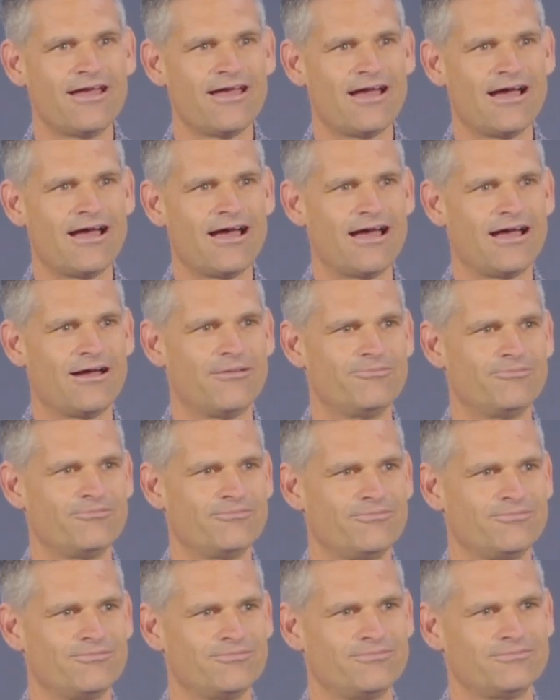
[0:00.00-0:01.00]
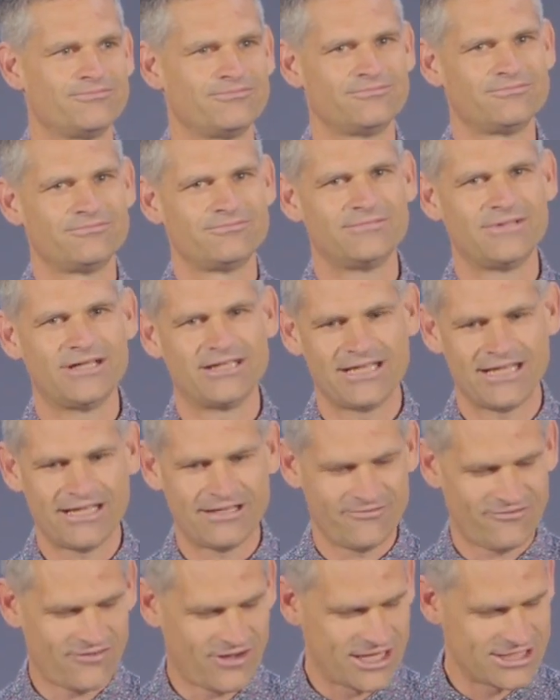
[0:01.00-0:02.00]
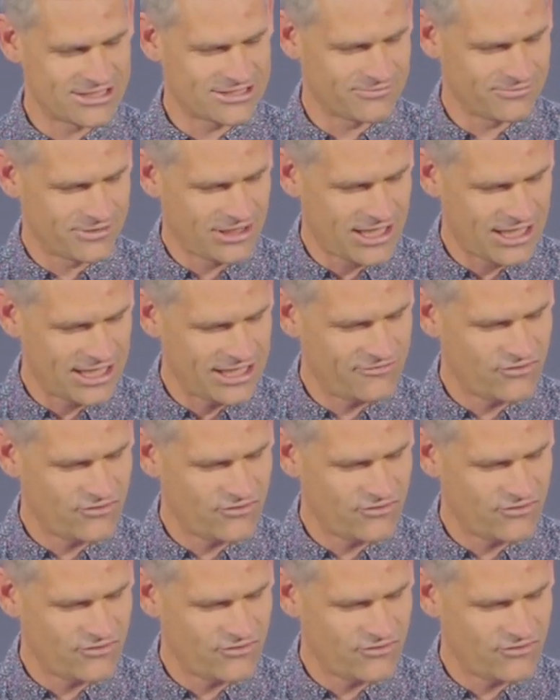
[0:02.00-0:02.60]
and then find some light.